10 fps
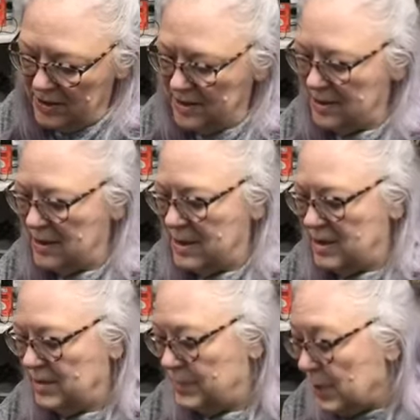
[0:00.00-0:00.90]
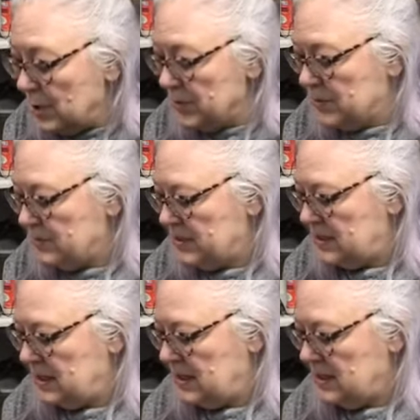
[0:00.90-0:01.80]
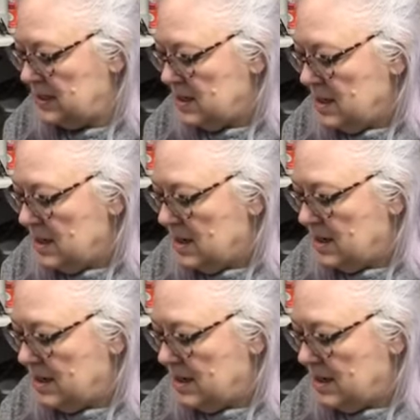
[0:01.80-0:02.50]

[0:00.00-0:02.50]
And this is the Baldwin patina.